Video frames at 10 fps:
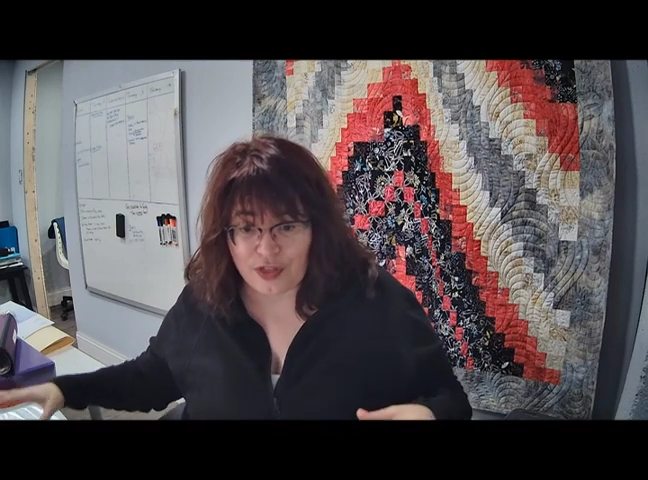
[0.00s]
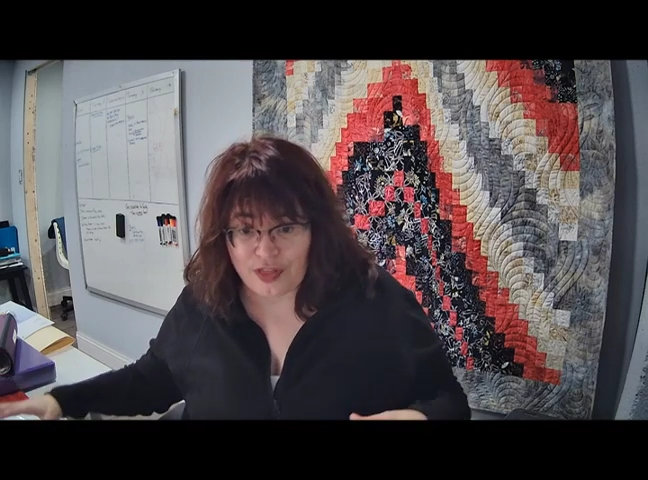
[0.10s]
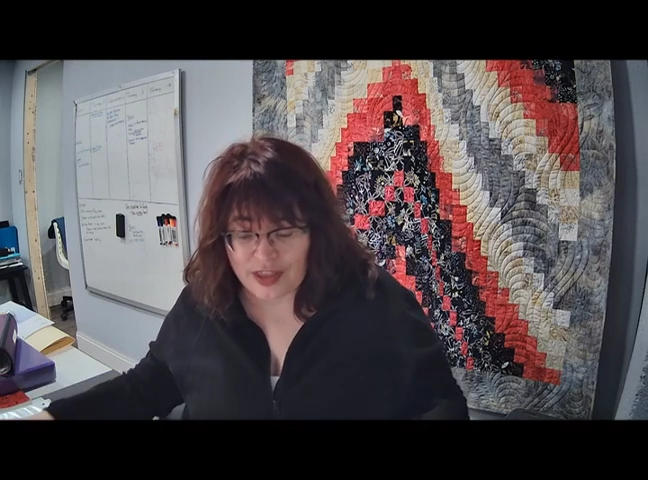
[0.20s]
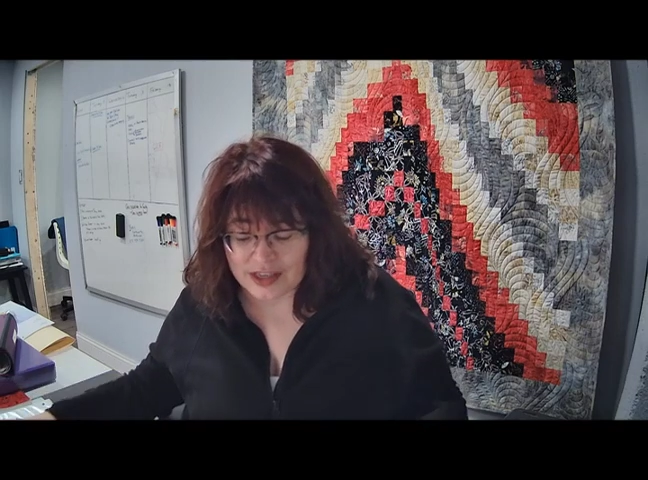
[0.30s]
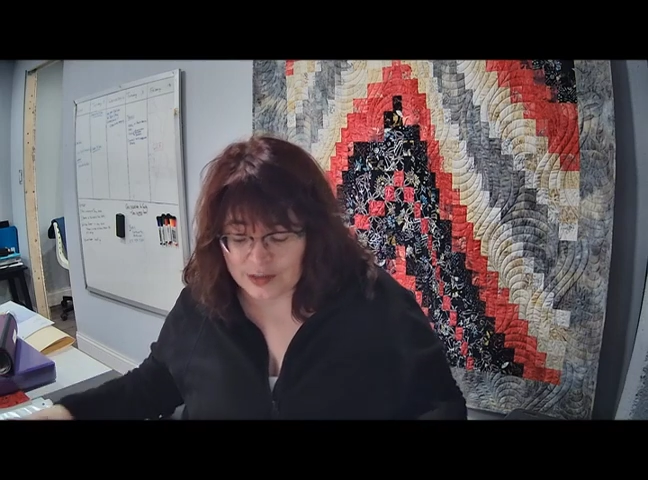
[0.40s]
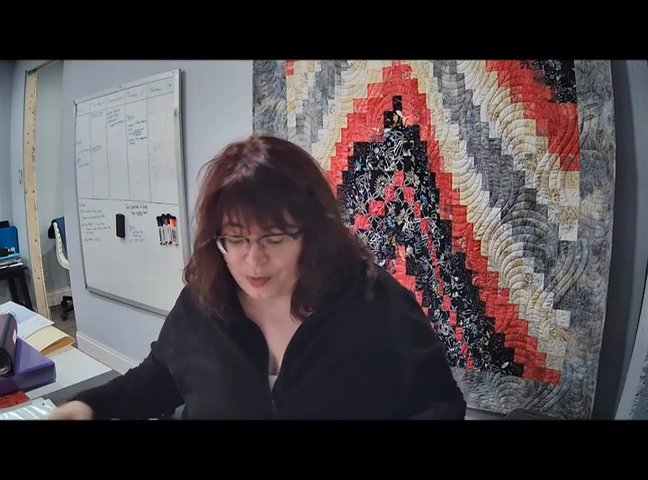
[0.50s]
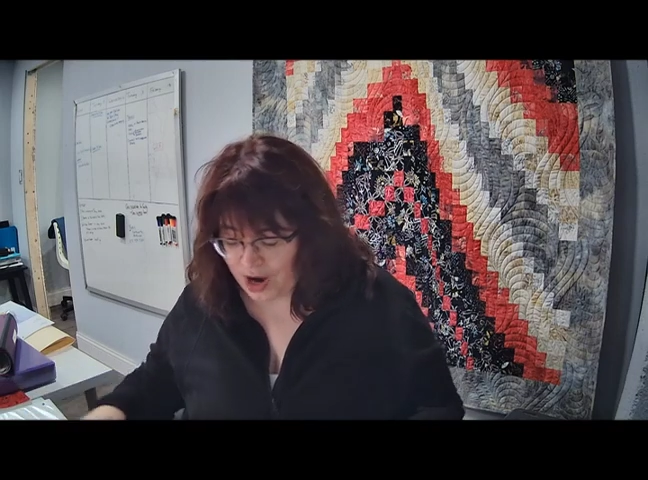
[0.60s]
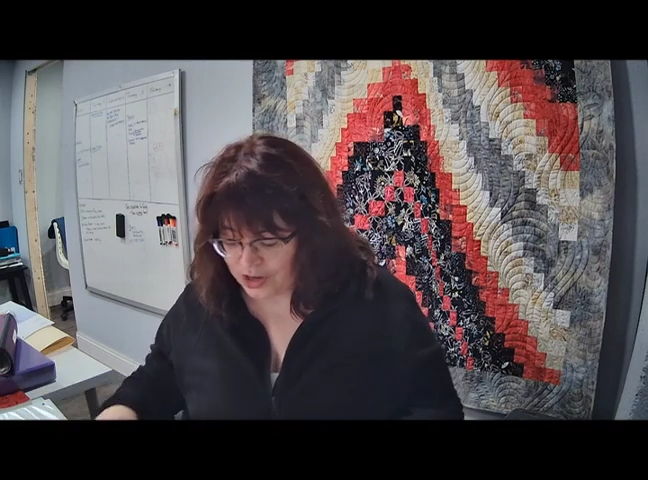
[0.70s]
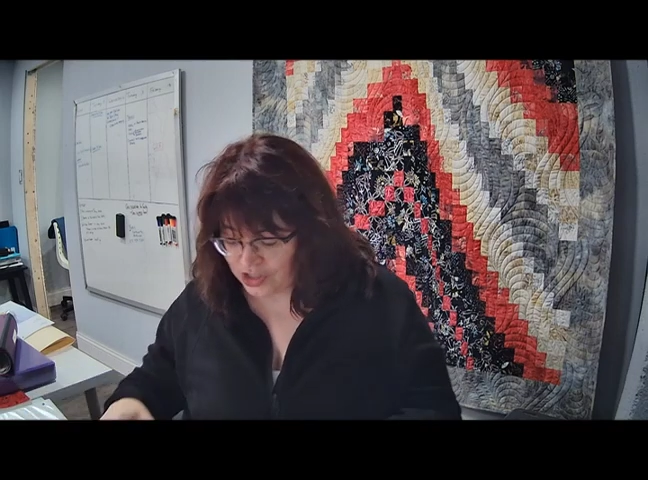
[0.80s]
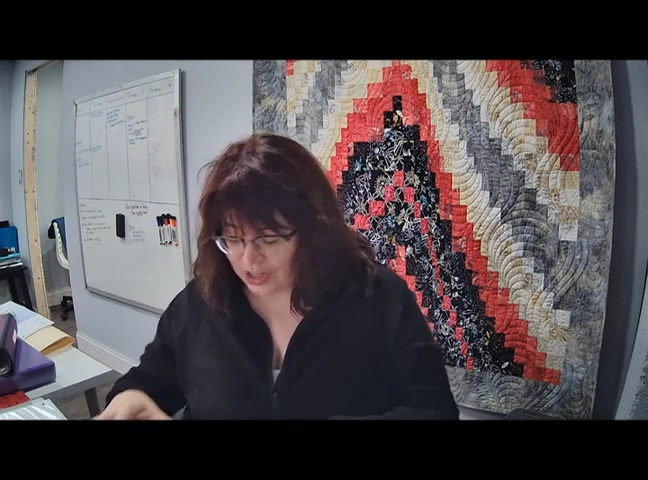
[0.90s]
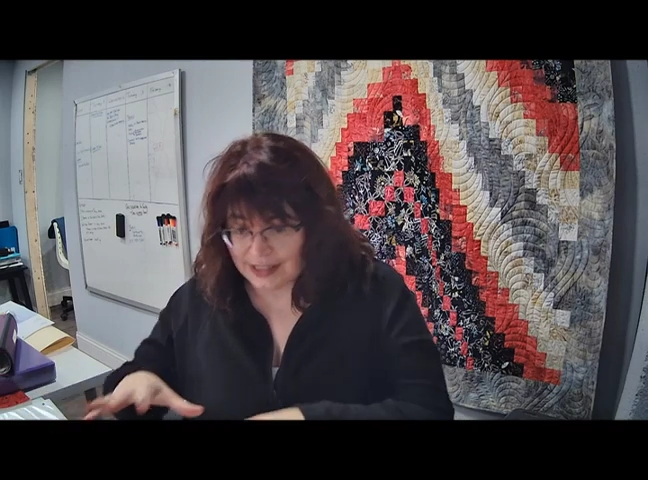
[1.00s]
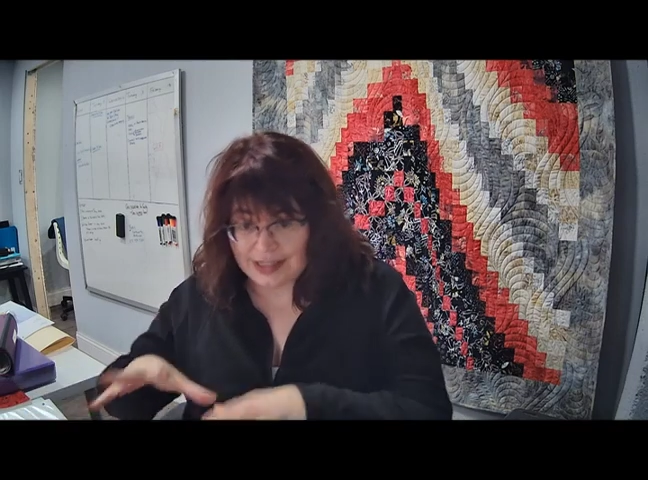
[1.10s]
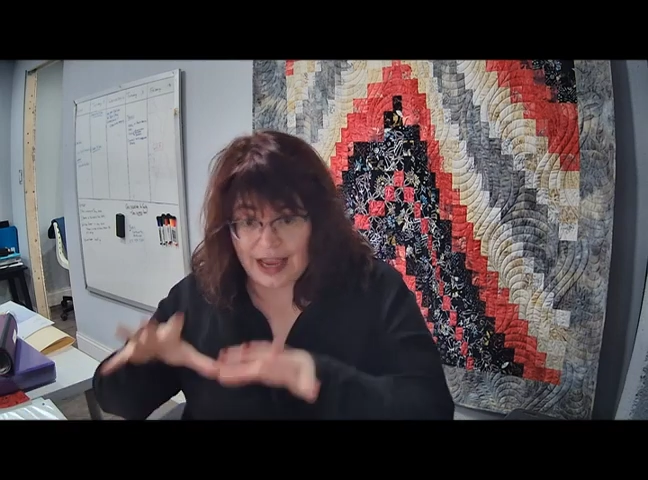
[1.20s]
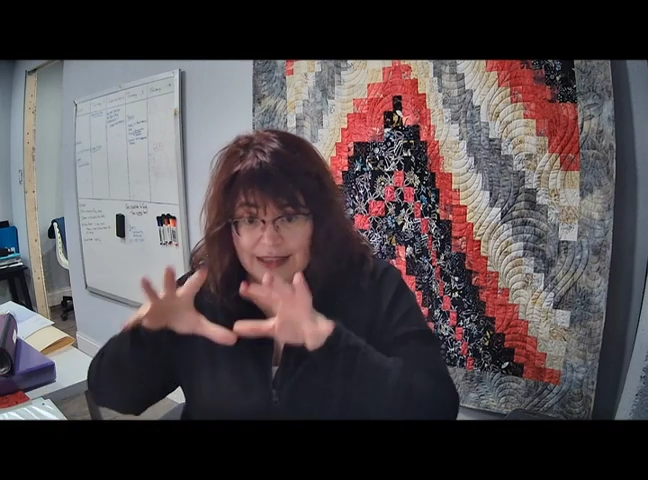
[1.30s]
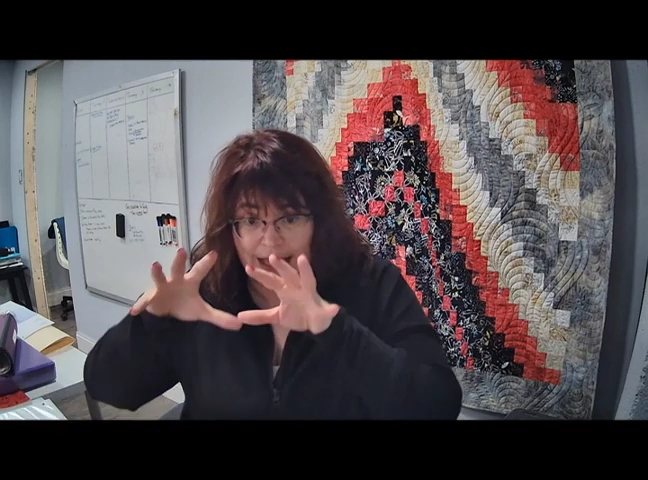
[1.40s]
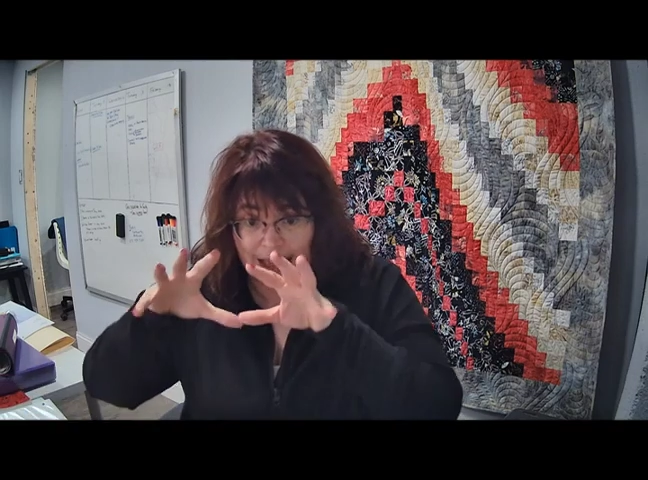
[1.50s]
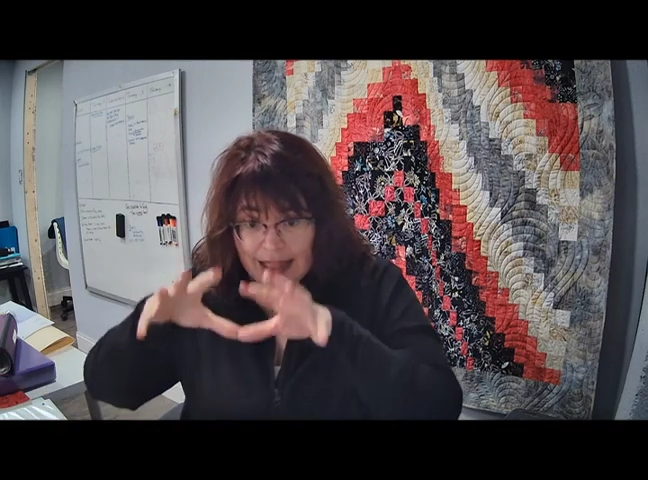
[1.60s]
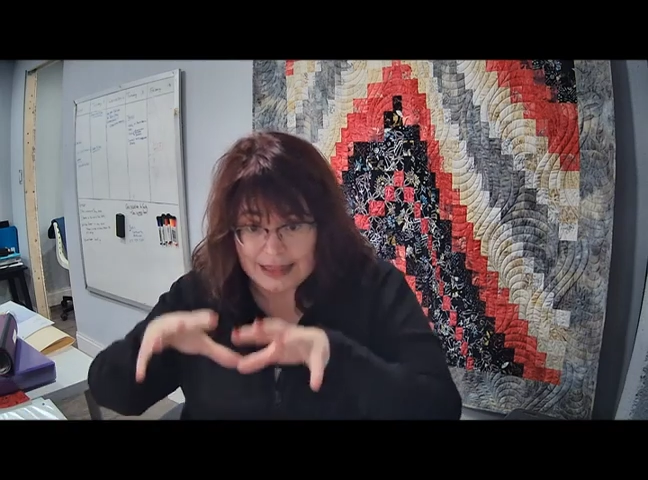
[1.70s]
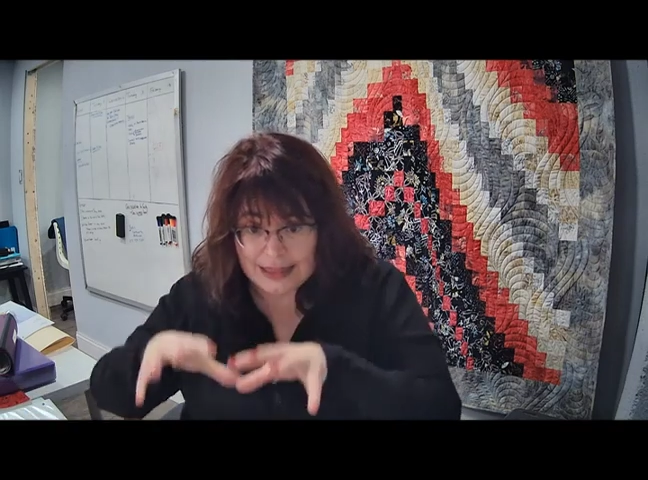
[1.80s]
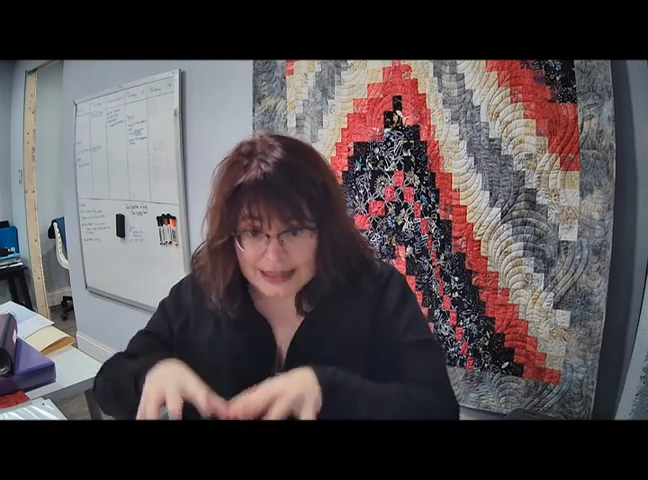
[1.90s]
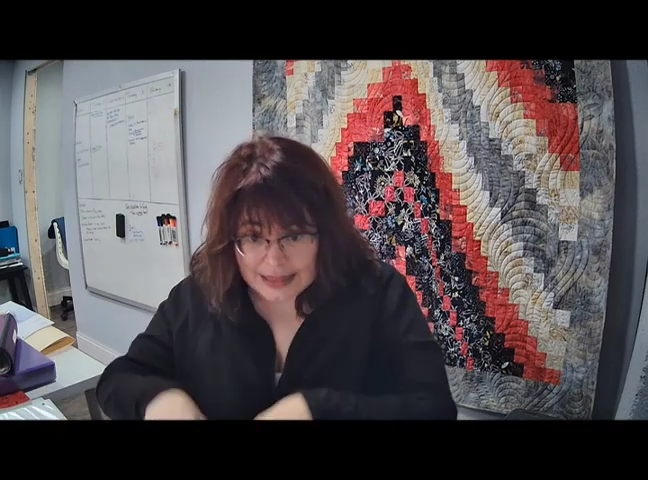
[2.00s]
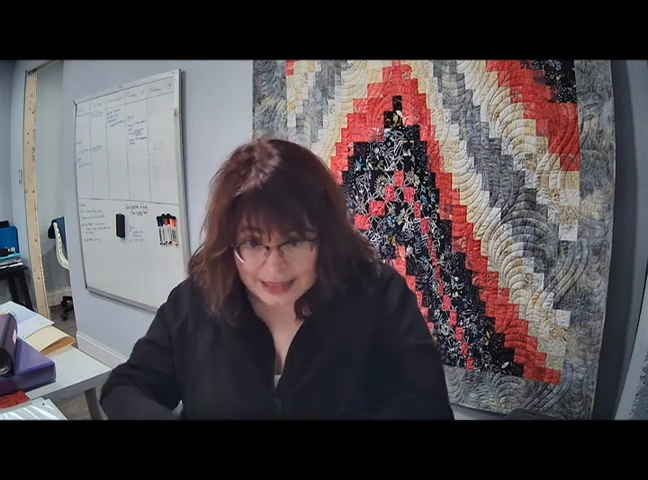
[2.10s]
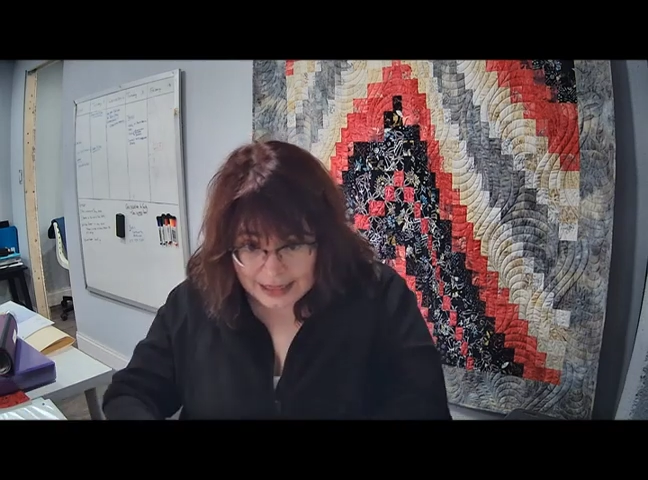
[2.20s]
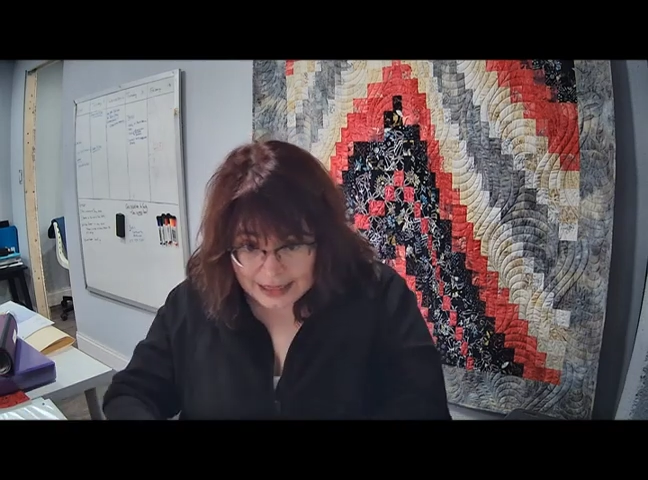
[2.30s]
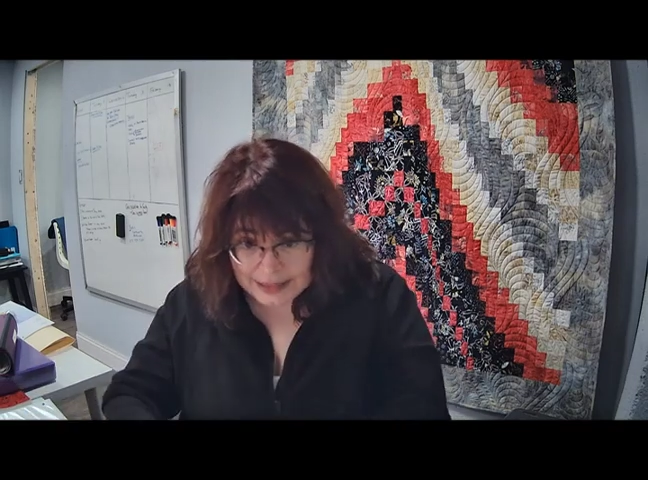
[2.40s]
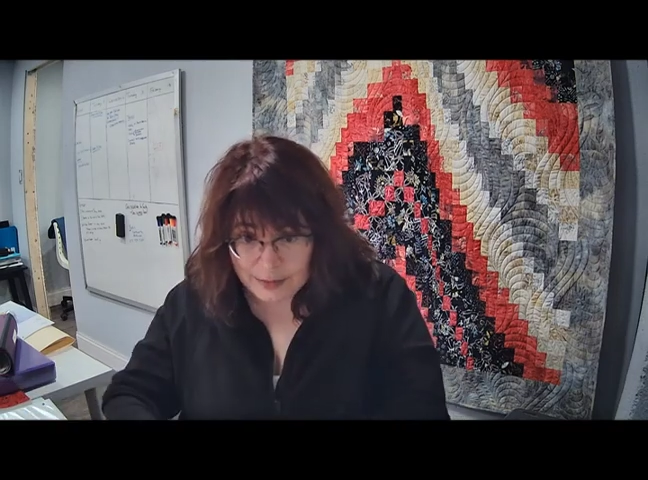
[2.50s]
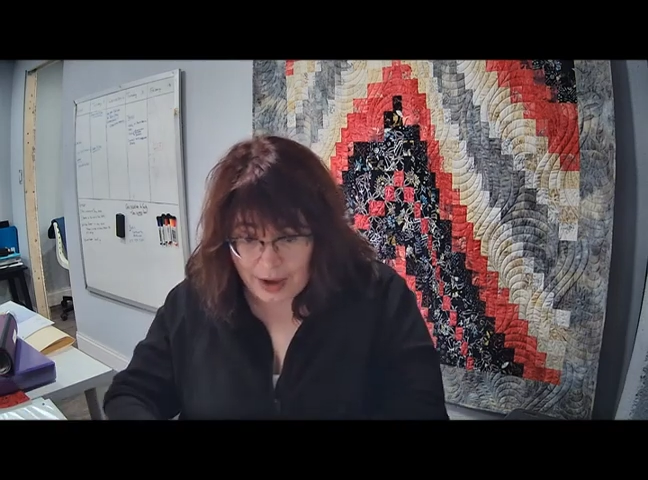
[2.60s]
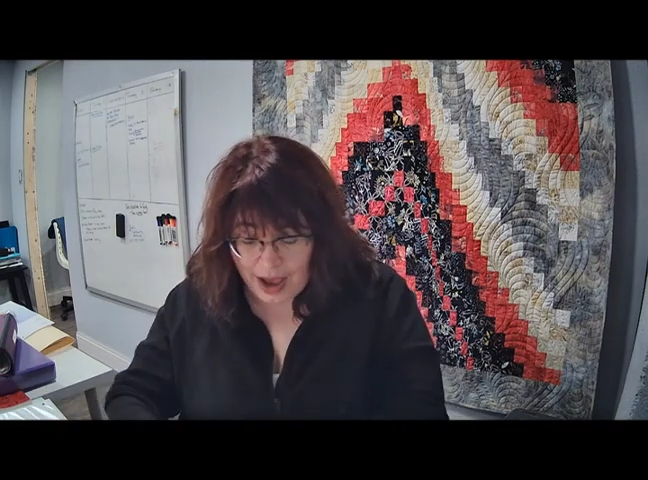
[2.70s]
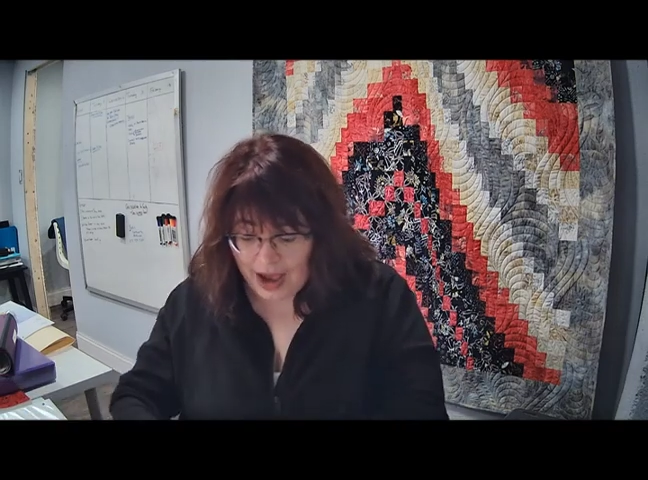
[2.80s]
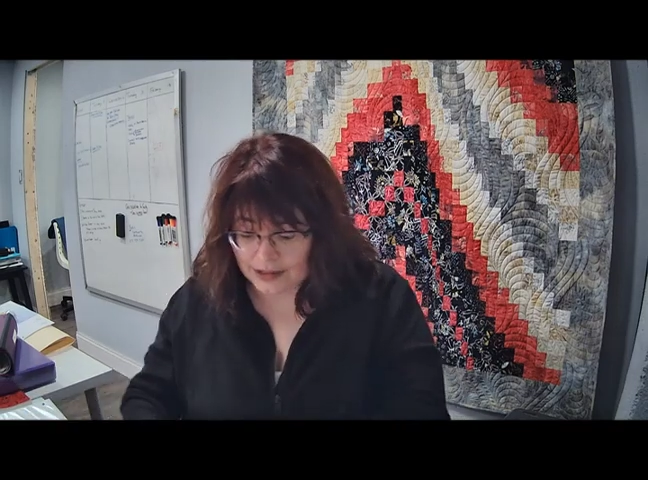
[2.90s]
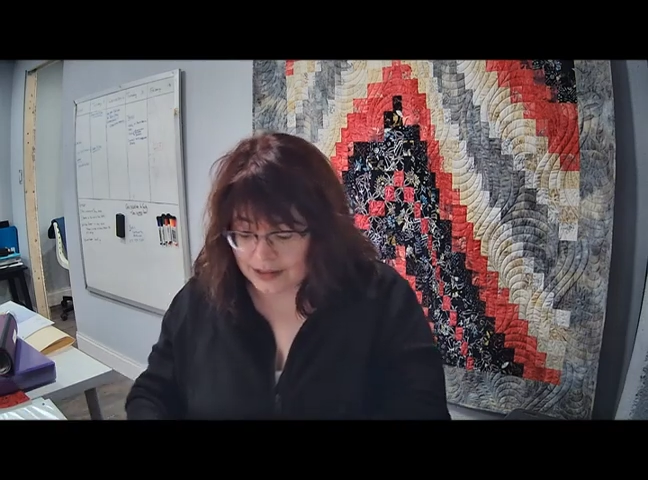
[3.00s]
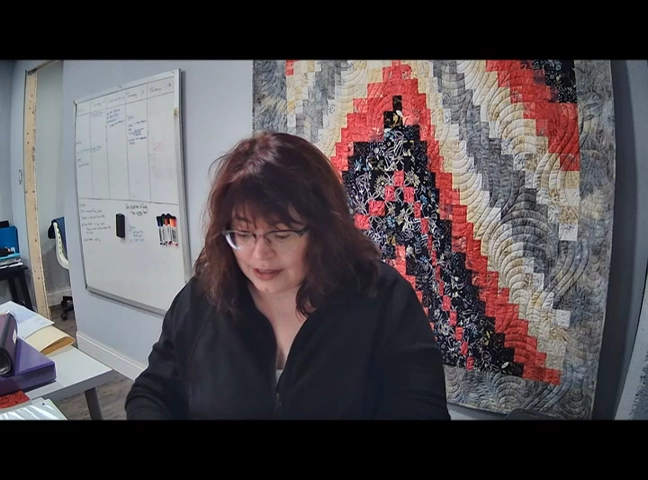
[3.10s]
this project stays in this box.